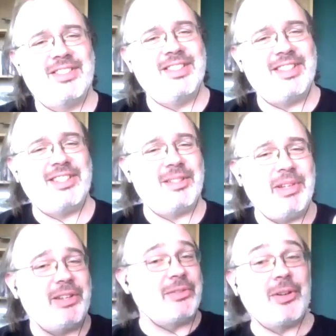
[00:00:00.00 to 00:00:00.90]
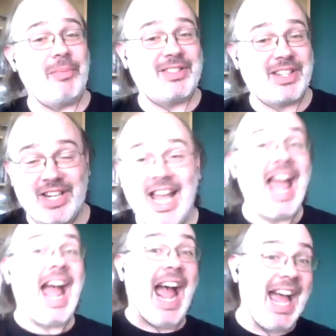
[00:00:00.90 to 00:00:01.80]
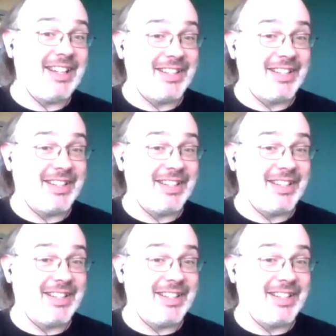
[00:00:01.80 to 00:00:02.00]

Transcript: This needs to be a utopia section and